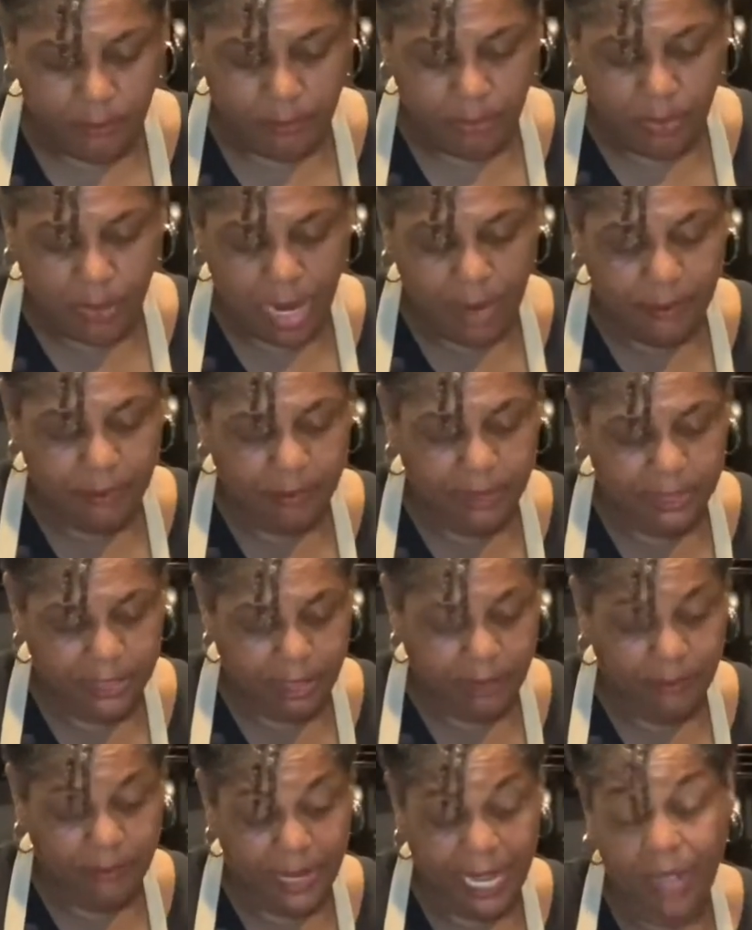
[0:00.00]
probably
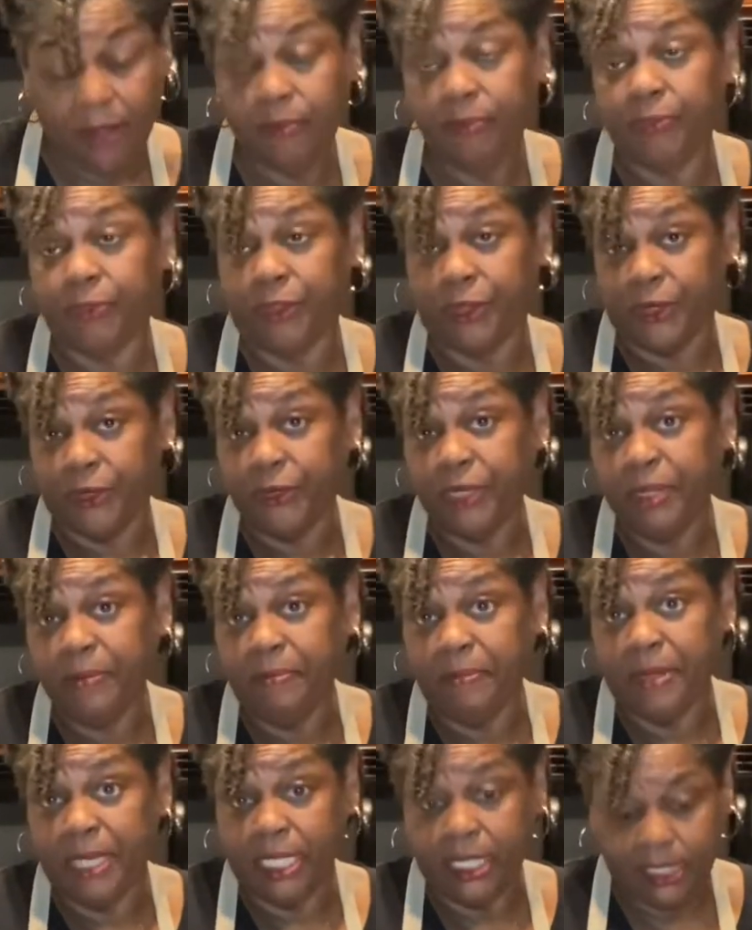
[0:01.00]
about 30
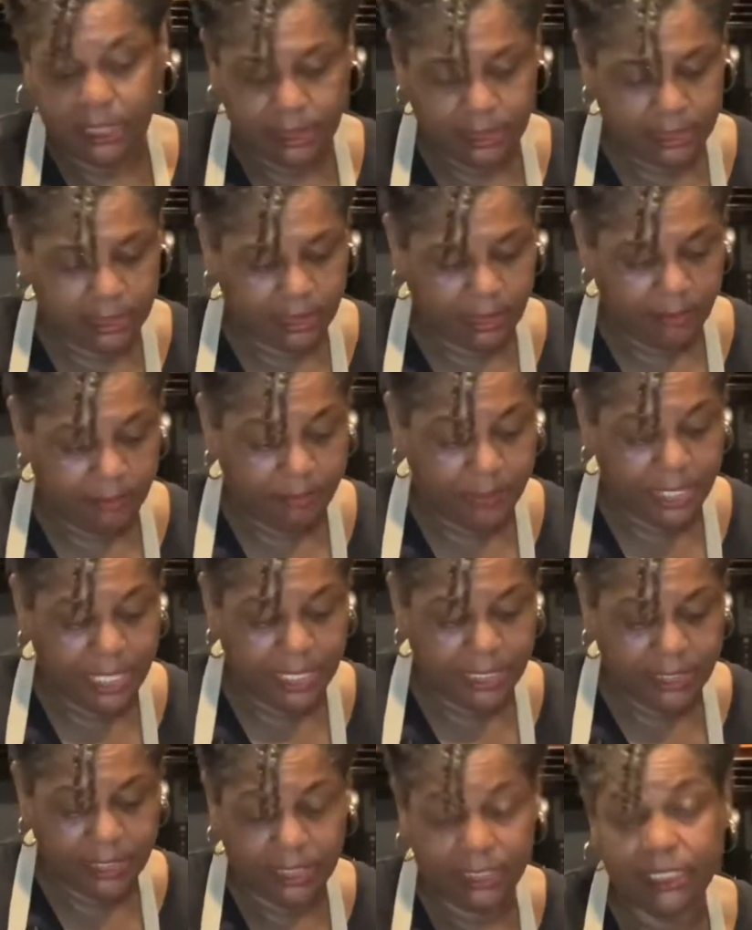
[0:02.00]
minutes,
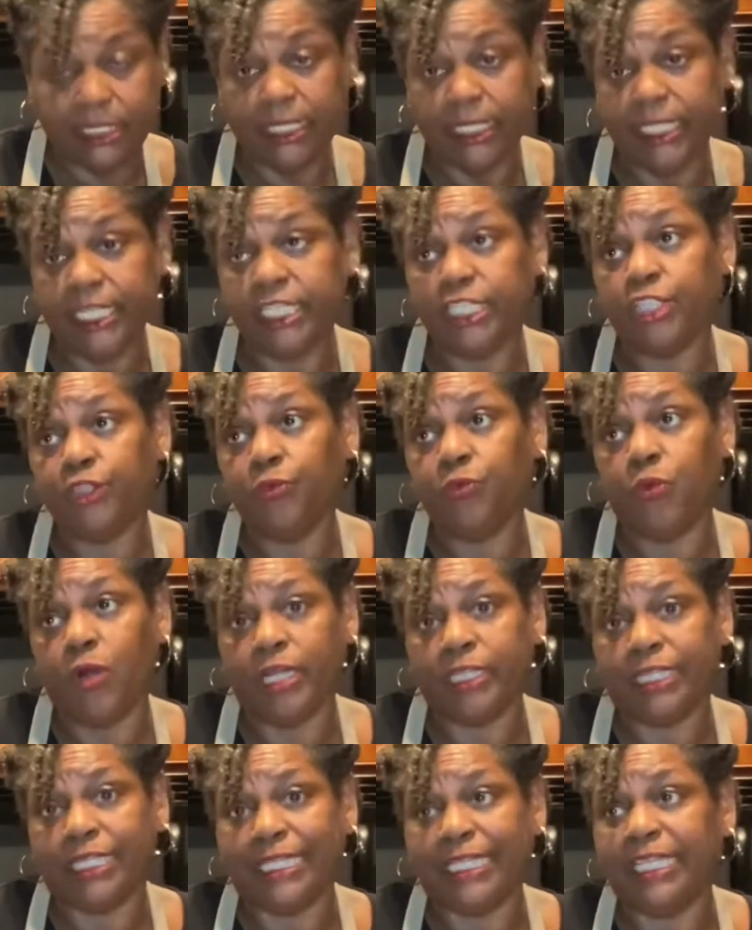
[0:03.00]
but at least you
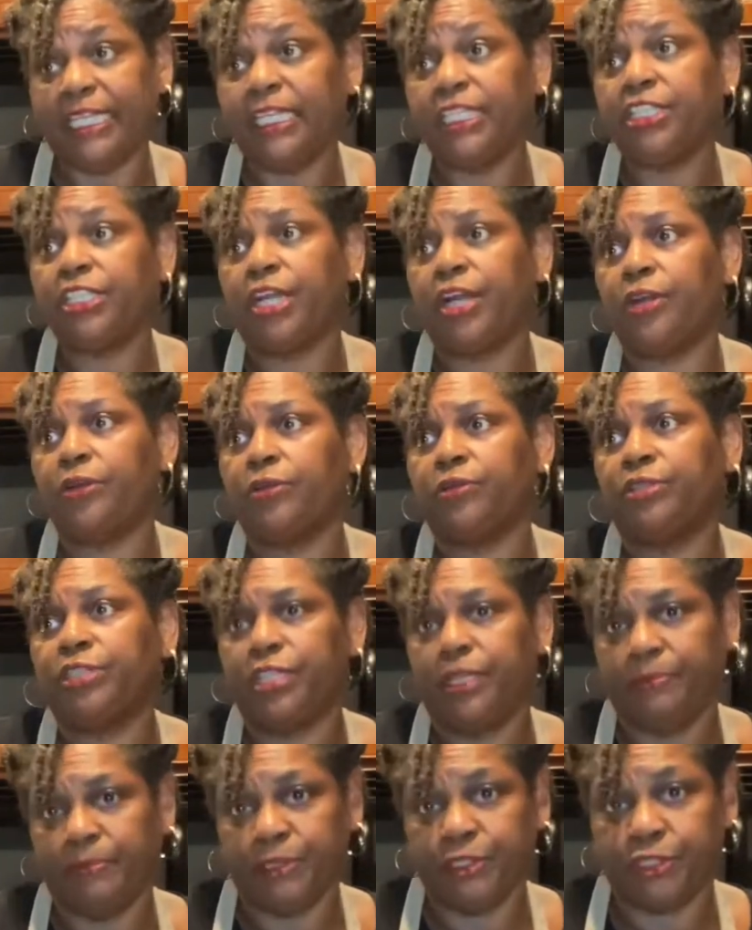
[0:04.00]
want the internal
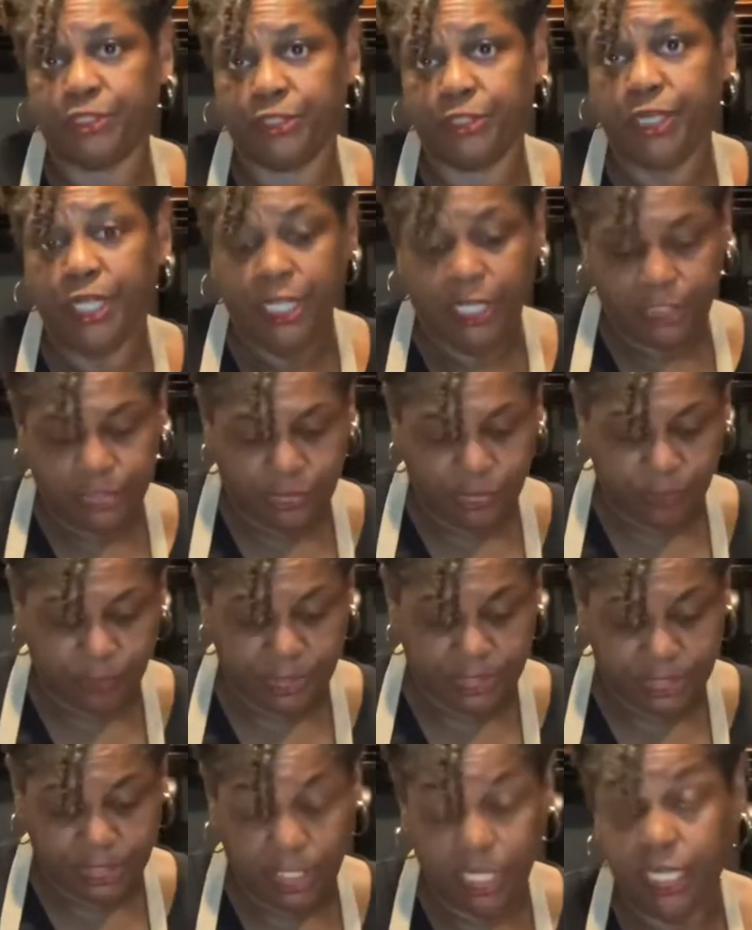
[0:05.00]
temperature to
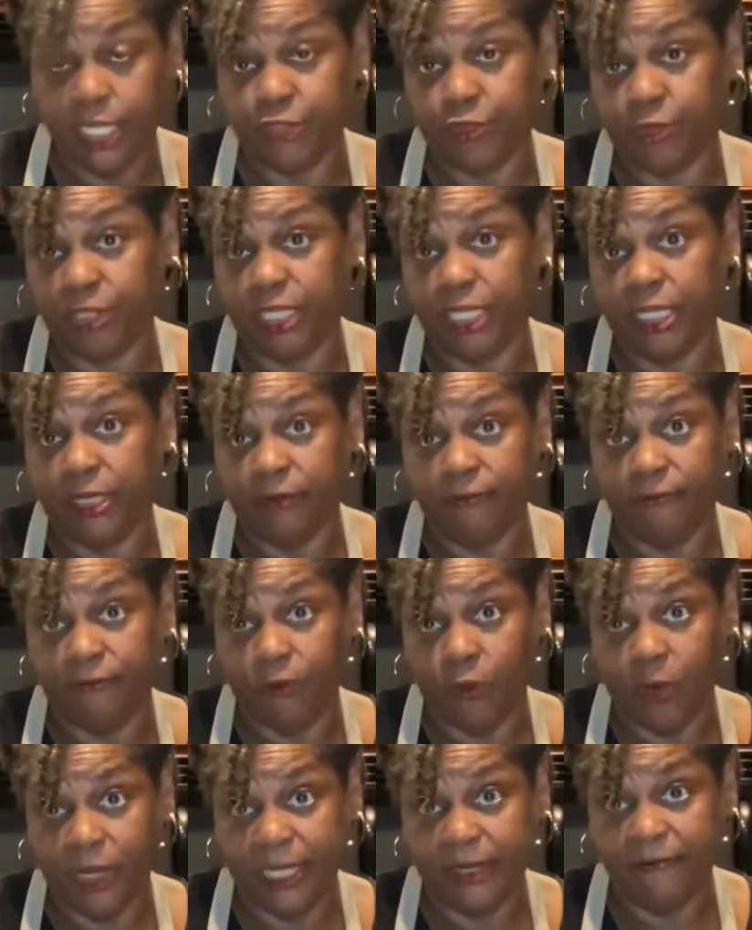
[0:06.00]
reach
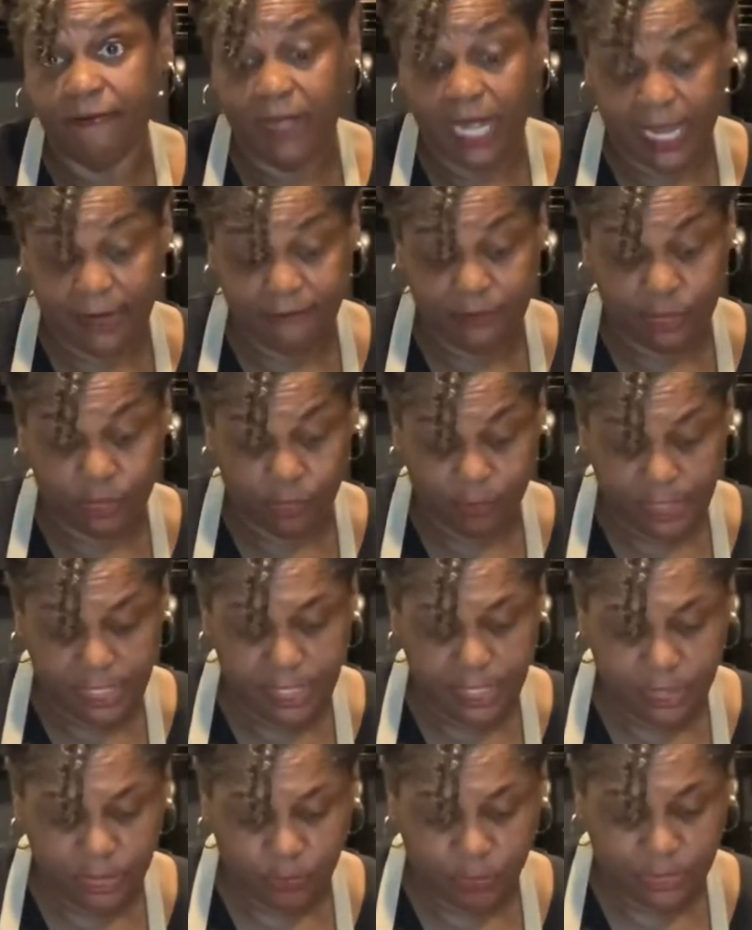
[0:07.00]
145
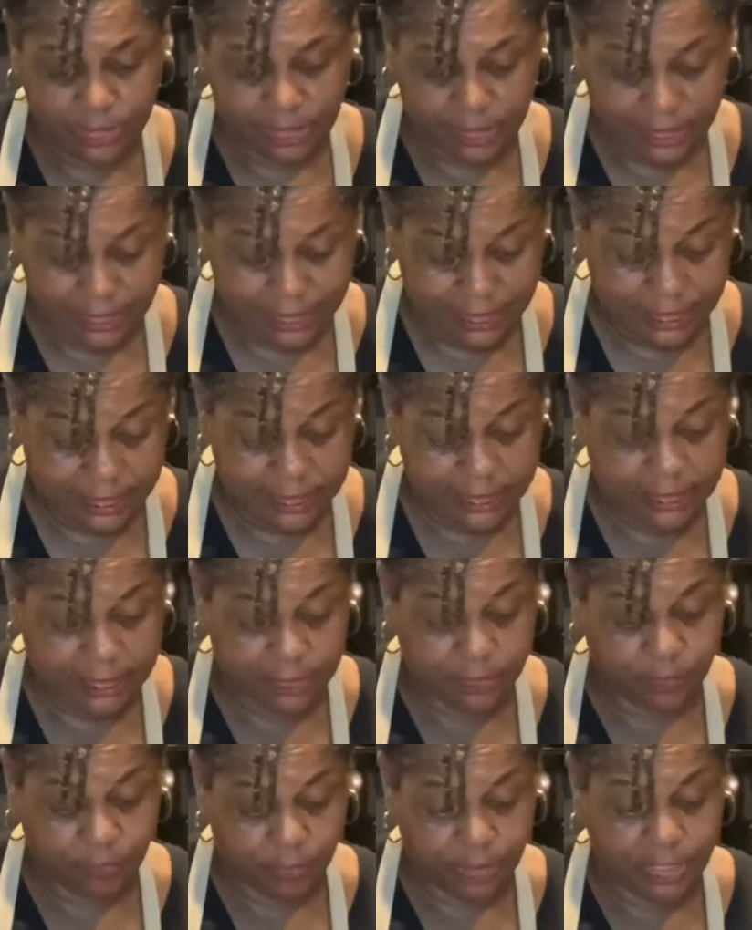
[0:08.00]
degrees with an
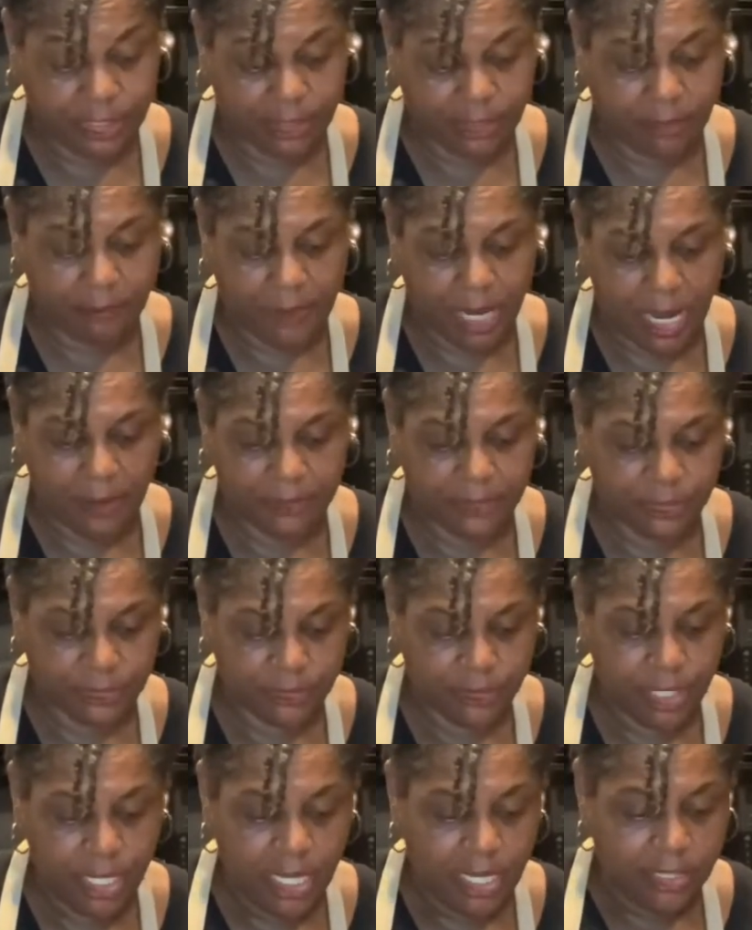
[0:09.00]
instant read
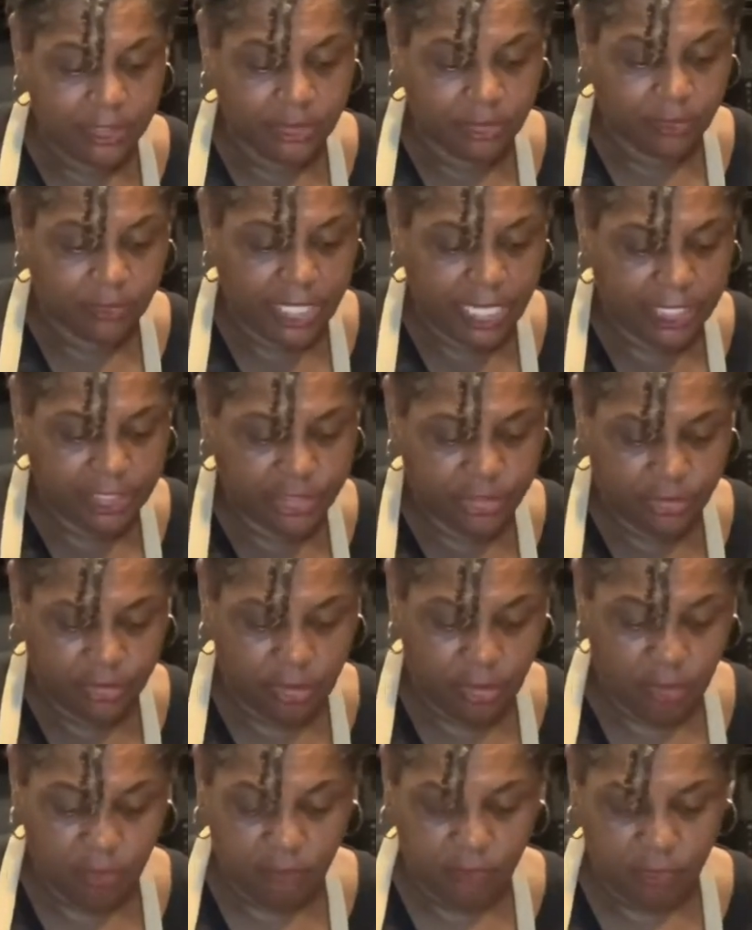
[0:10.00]
thermometer. So that's
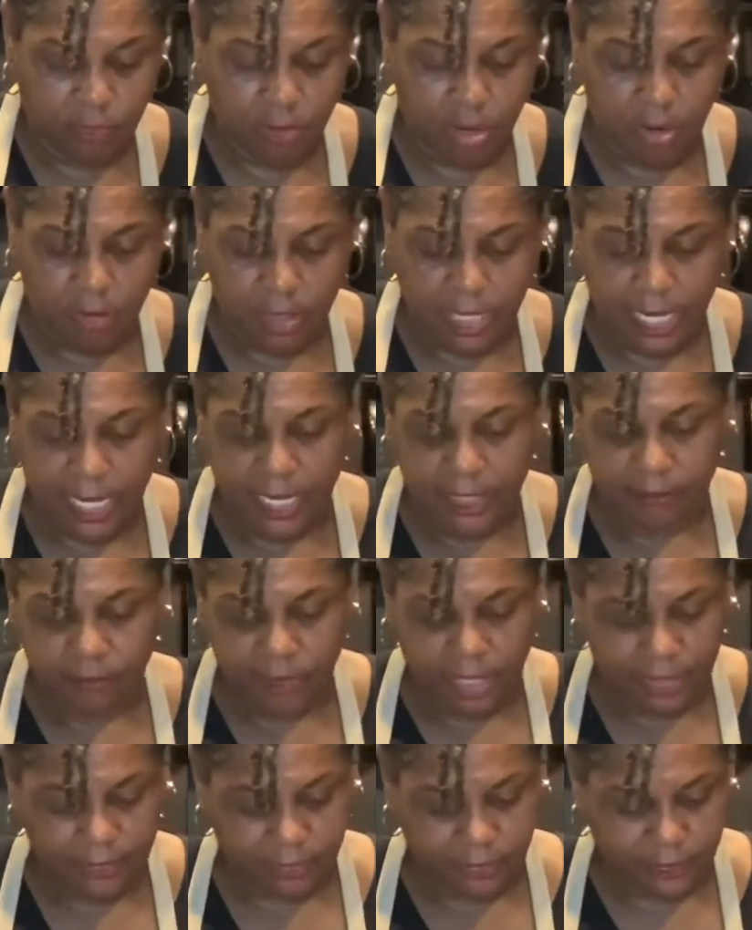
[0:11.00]
your overall guide
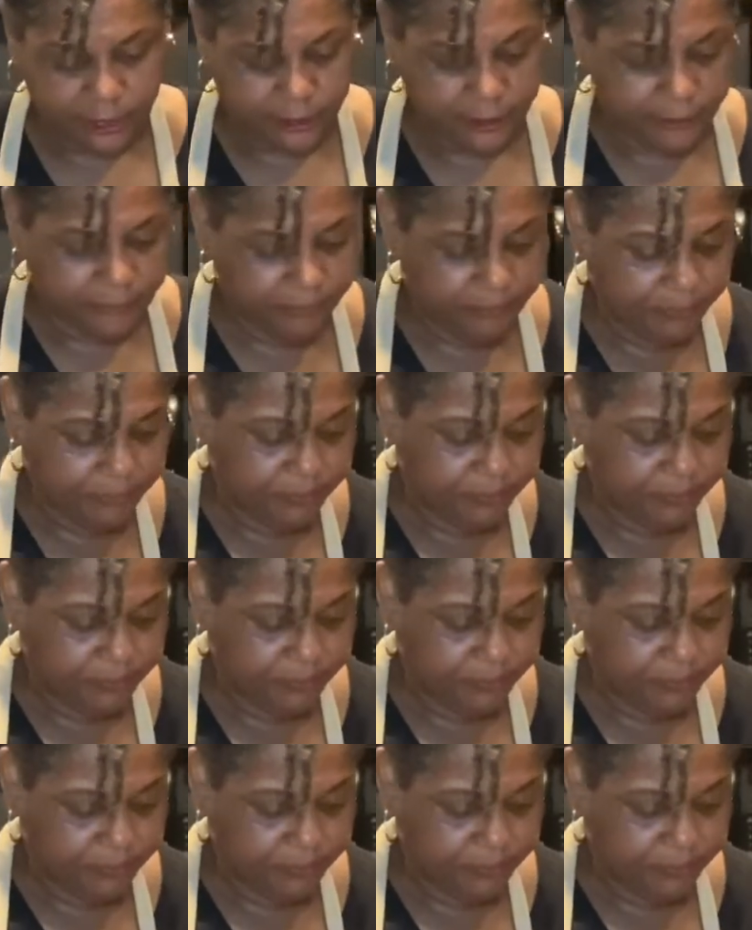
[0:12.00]
right there.